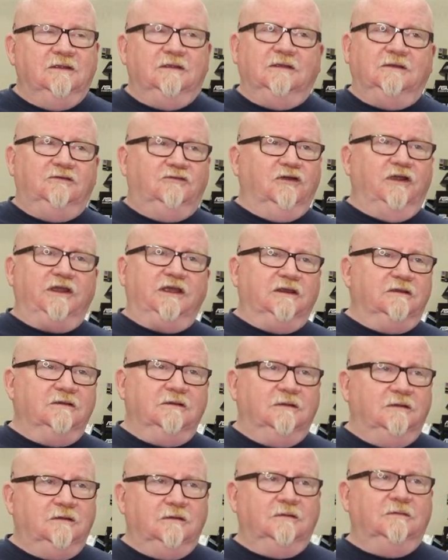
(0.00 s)
drinking,
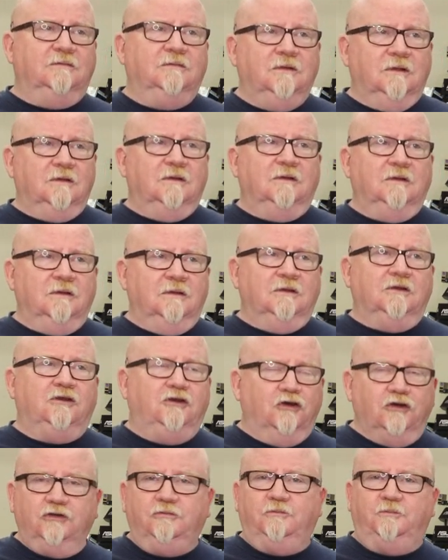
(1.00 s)

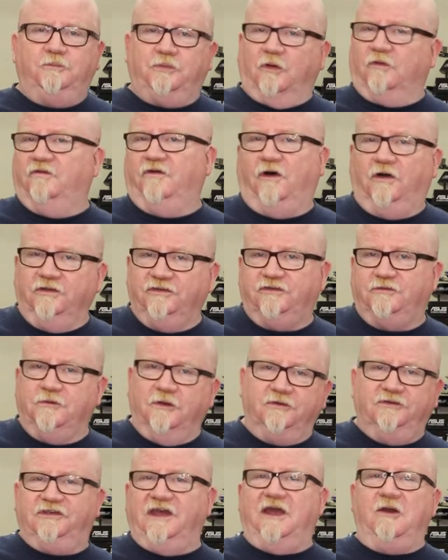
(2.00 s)
good Provence
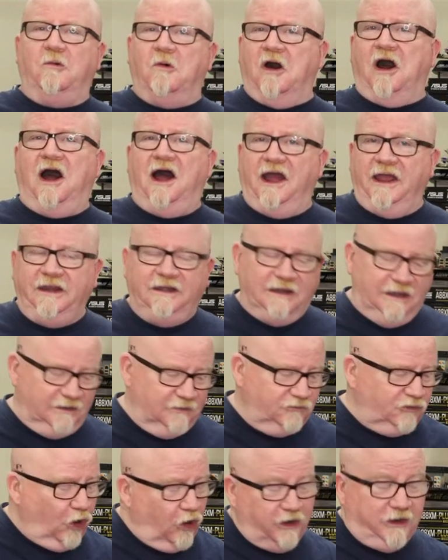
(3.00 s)
rosé wine
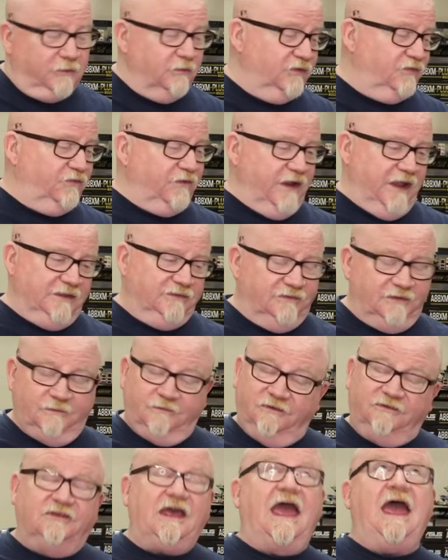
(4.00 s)
and talking with friends. It
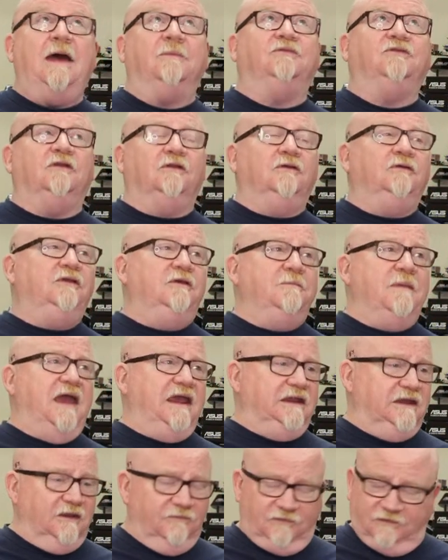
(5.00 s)
was absolutely
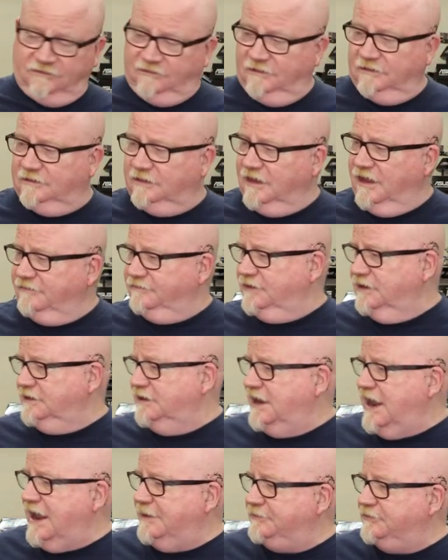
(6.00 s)
magnificent. Loved it
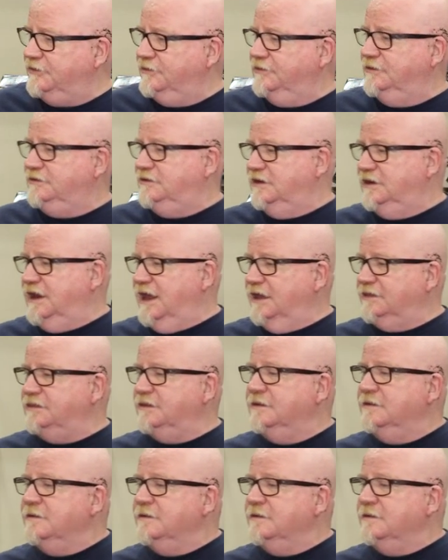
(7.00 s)
absolutely to death.